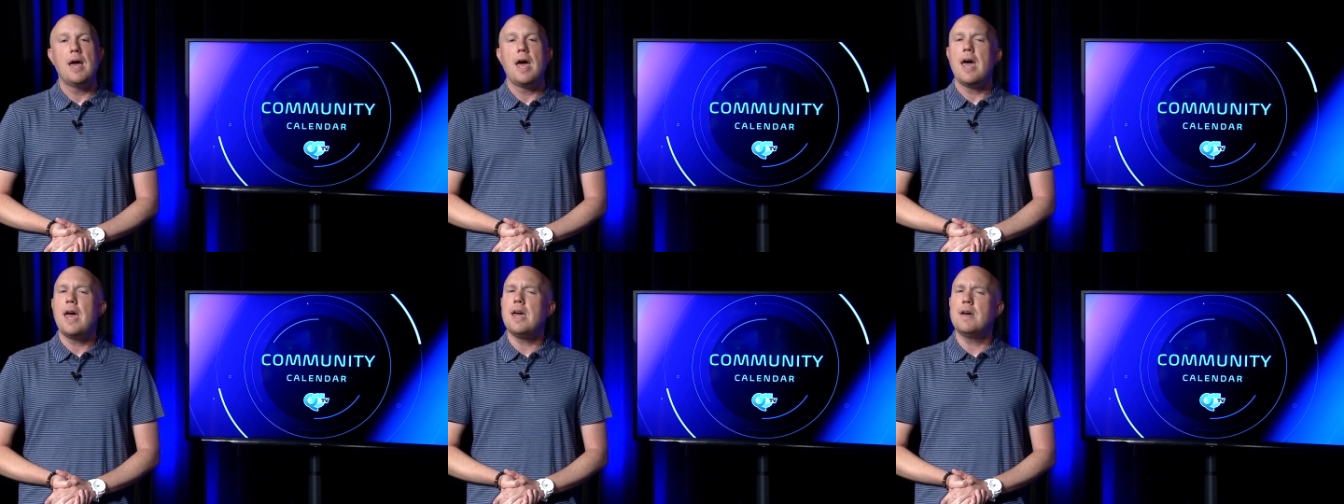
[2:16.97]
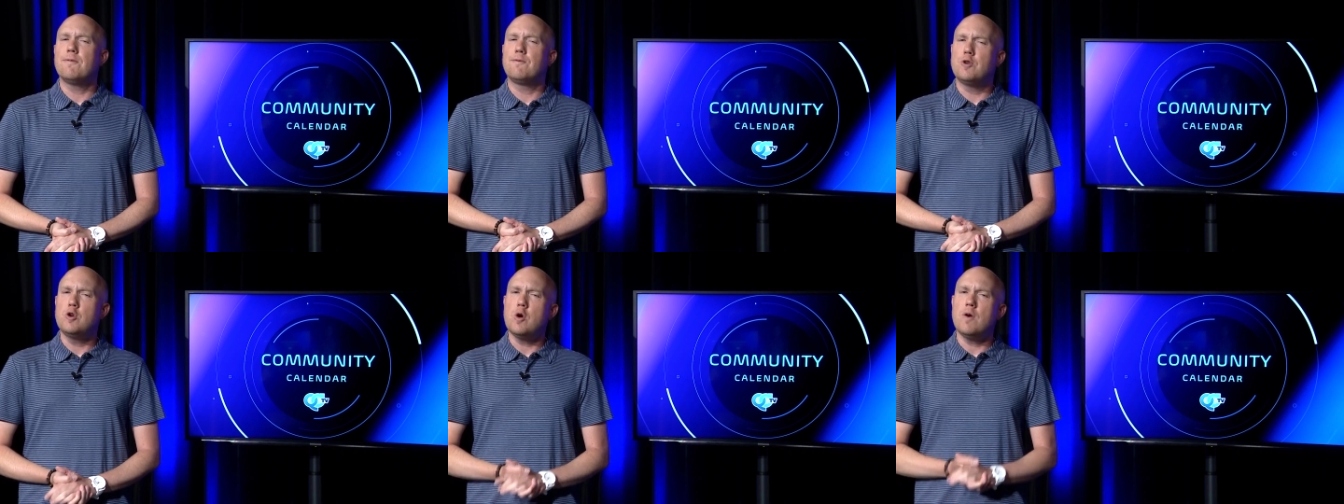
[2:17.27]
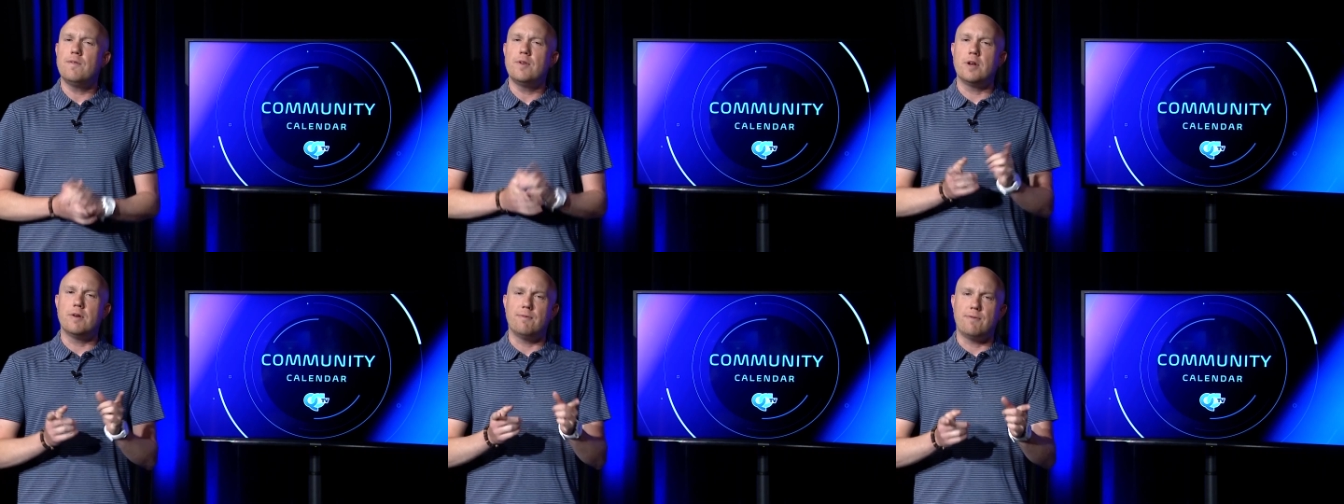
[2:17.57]
Hey, if you
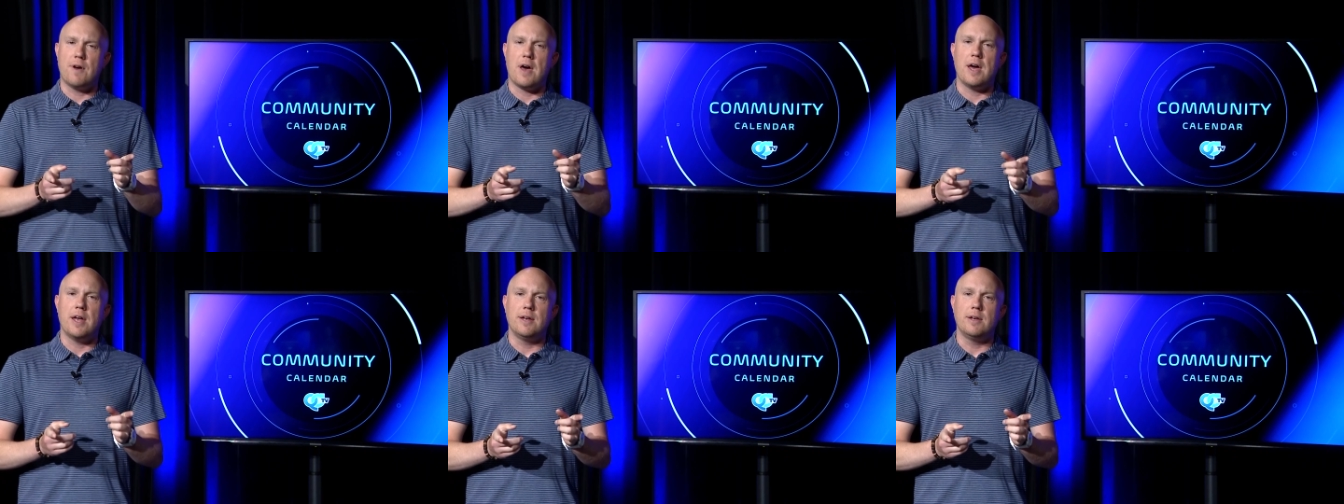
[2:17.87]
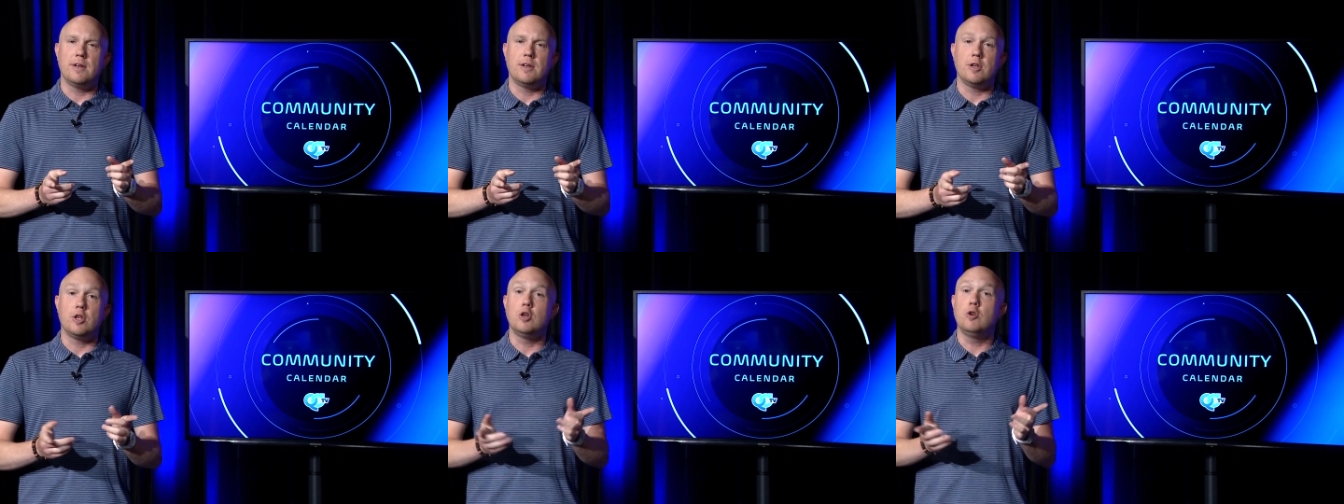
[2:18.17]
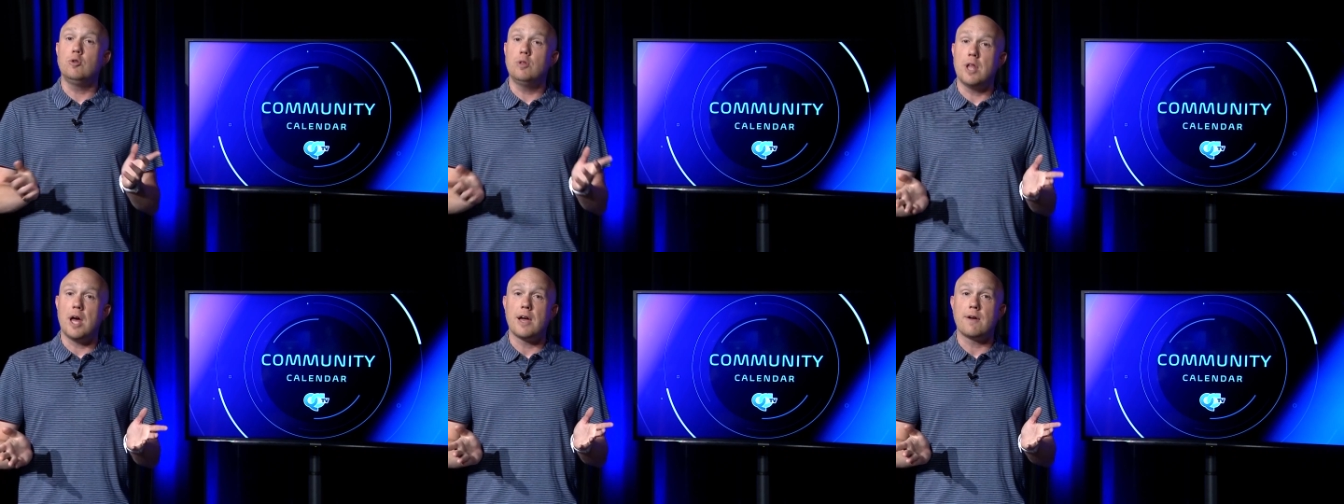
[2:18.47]
have an event
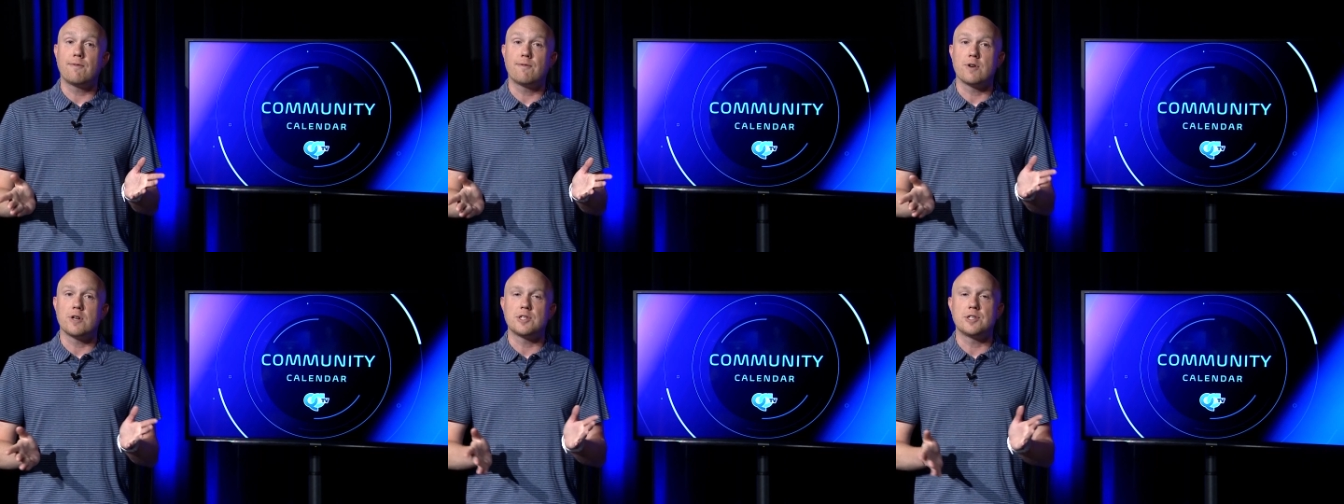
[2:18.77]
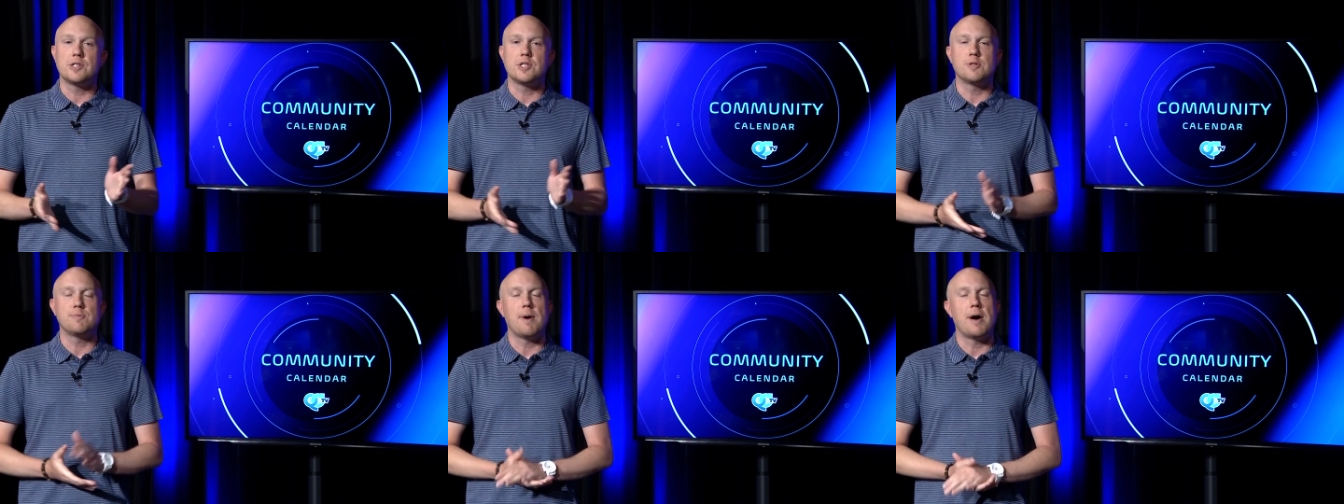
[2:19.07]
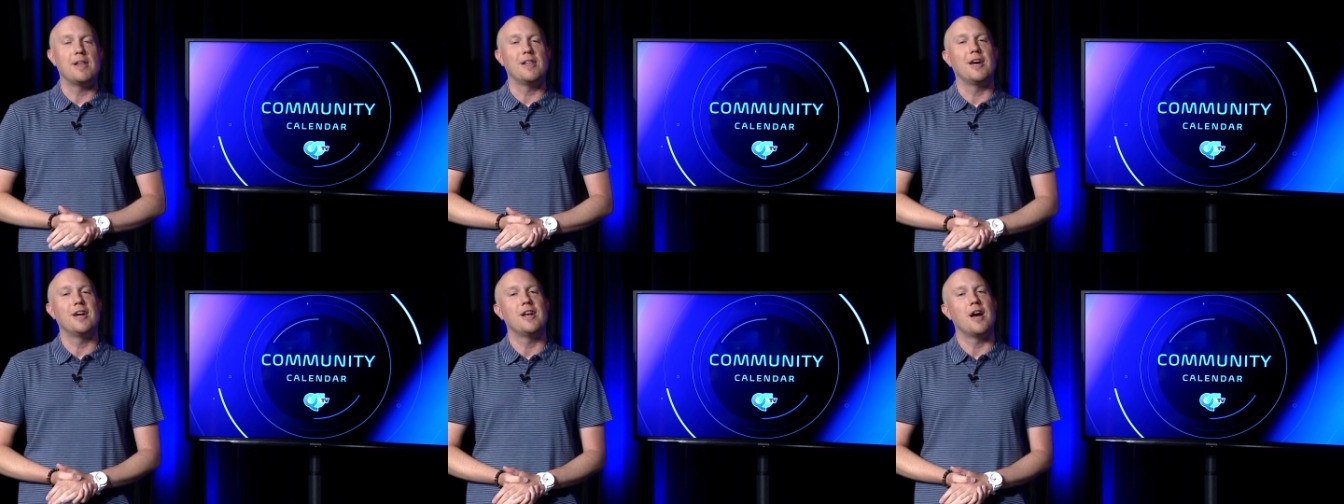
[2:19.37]
you'd like for us to
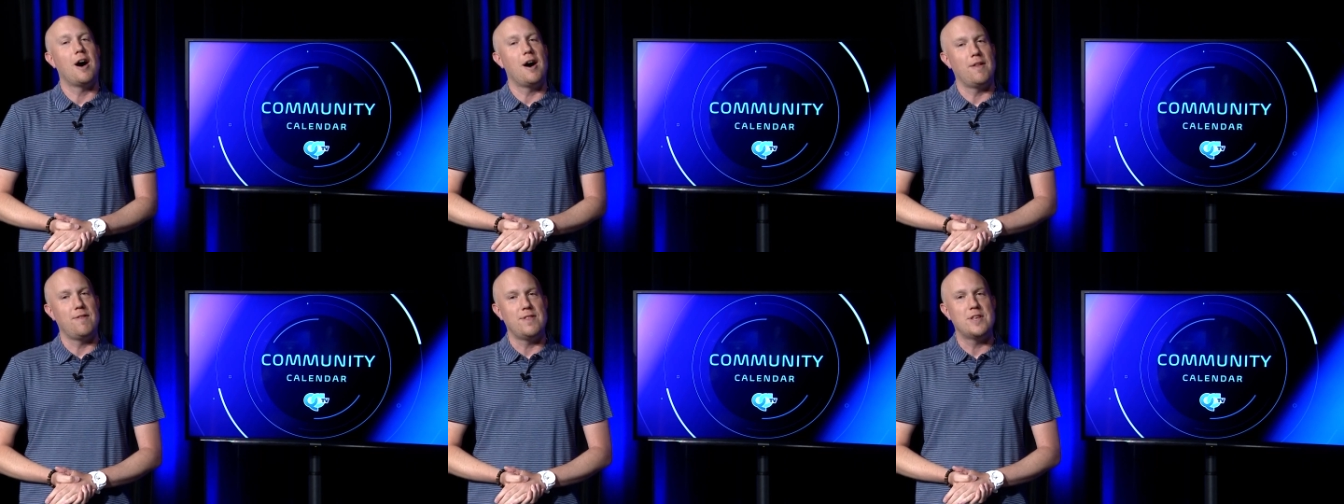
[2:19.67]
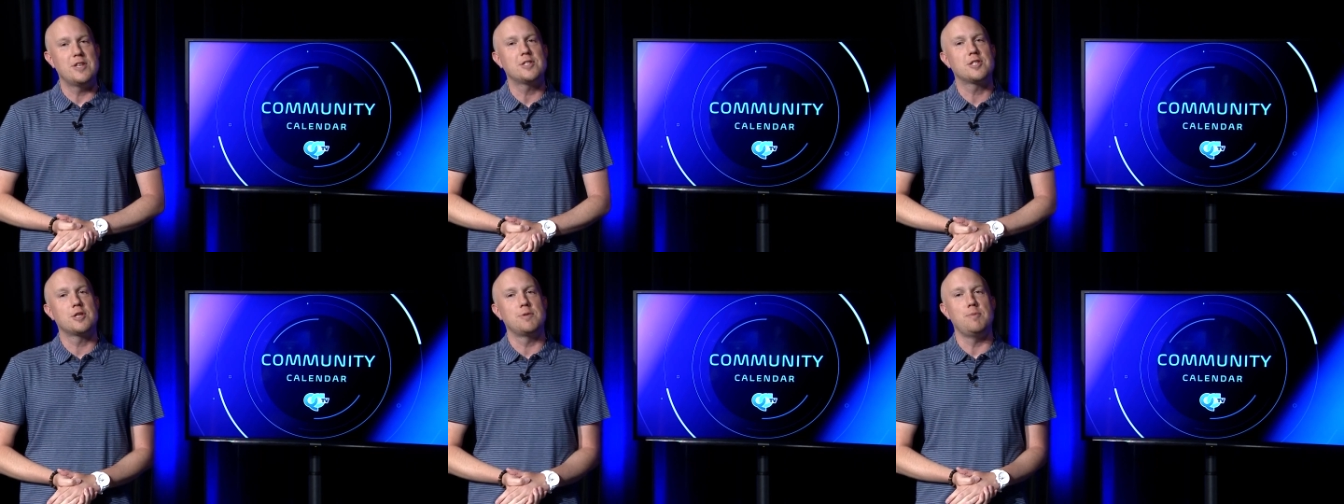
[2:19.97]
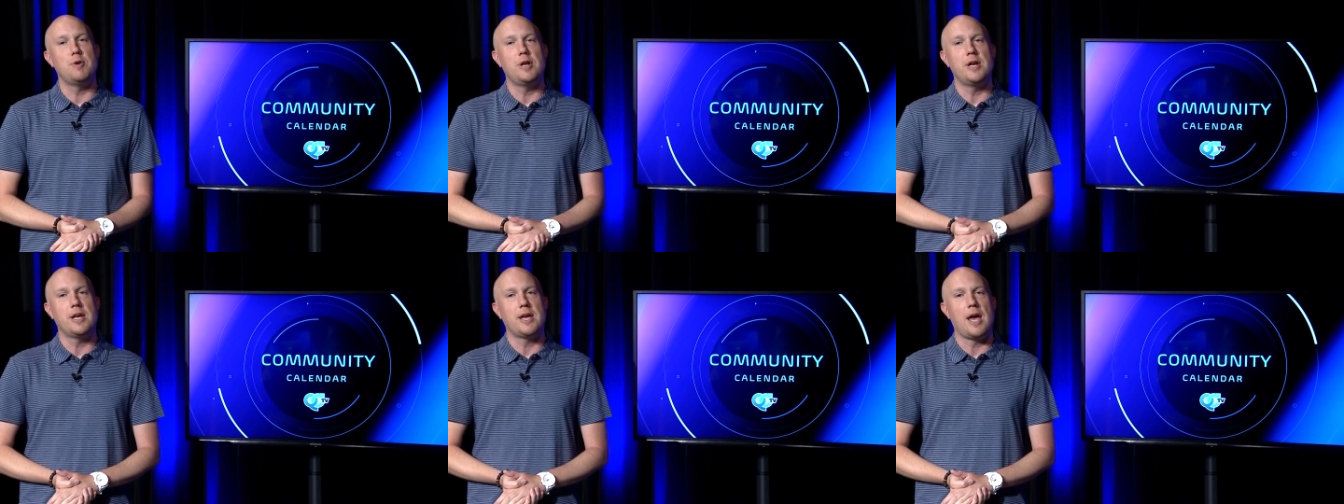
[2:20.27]
spotlight on this
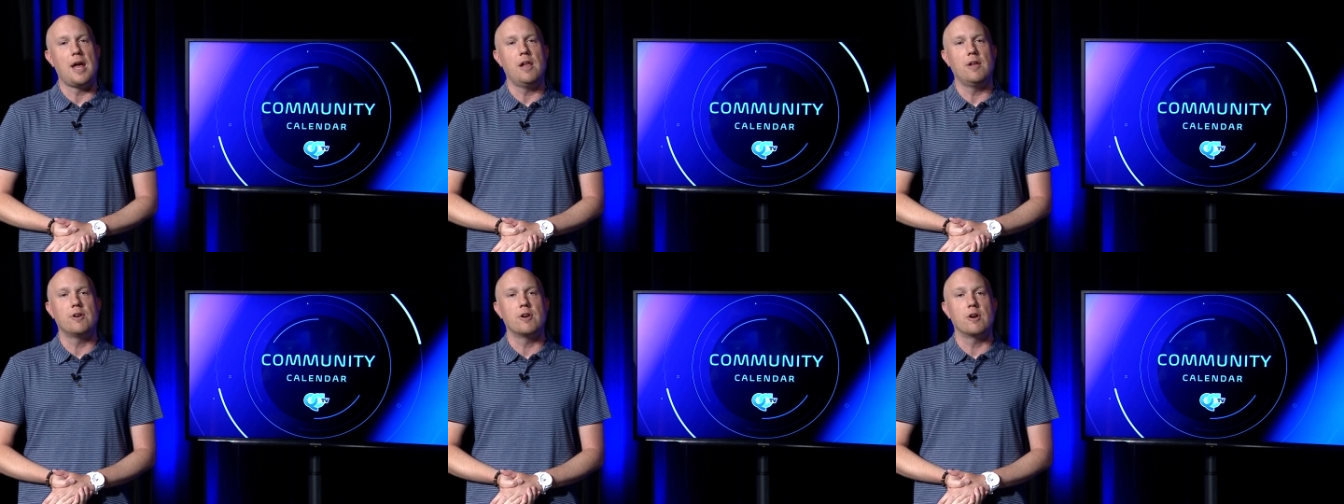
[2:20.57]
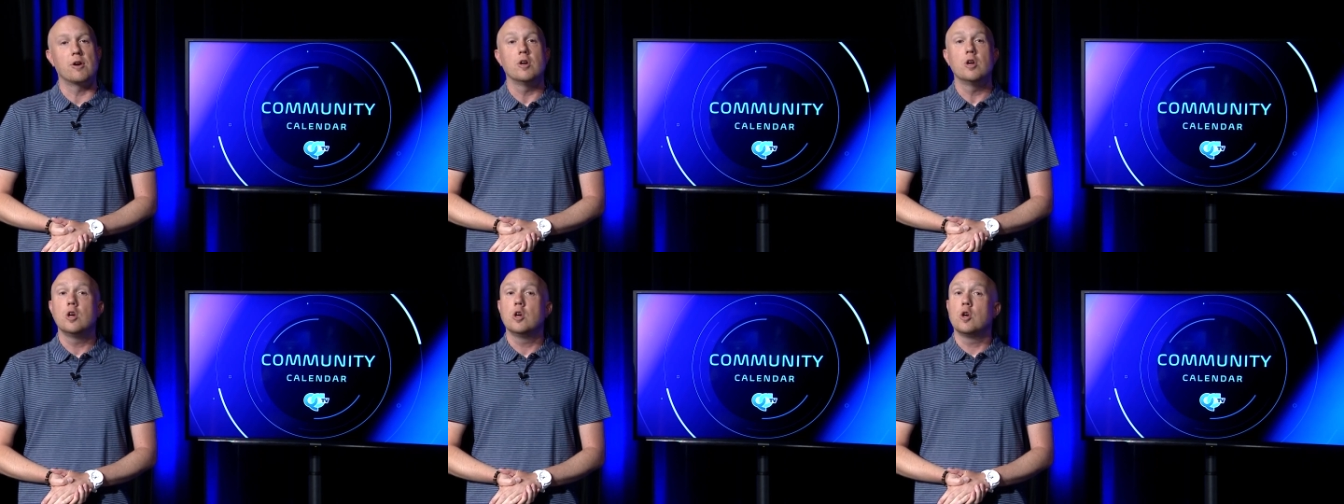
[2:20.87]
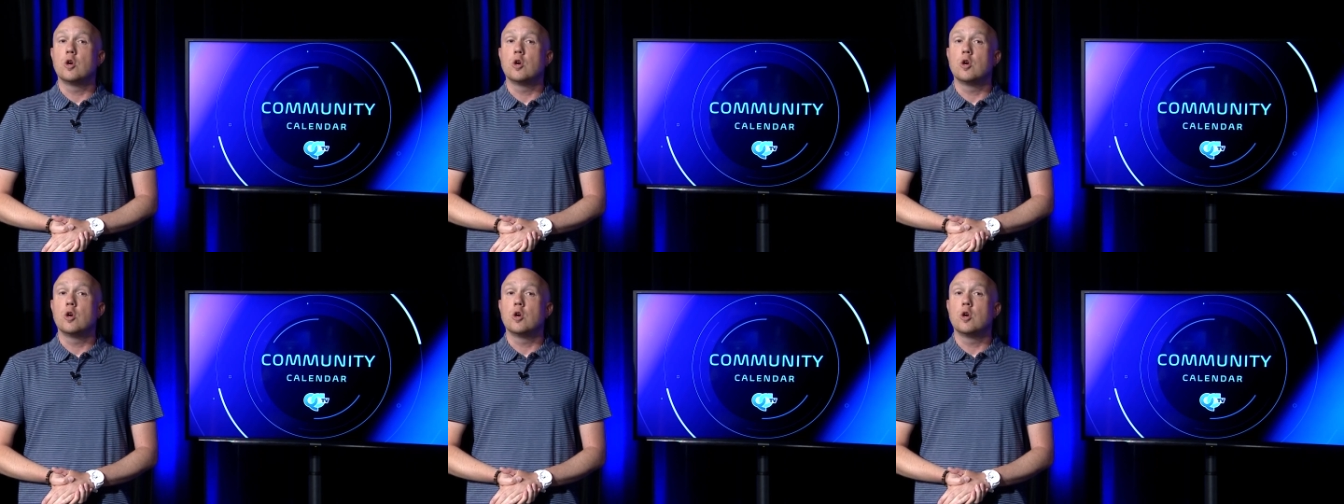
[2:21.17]
community calendar,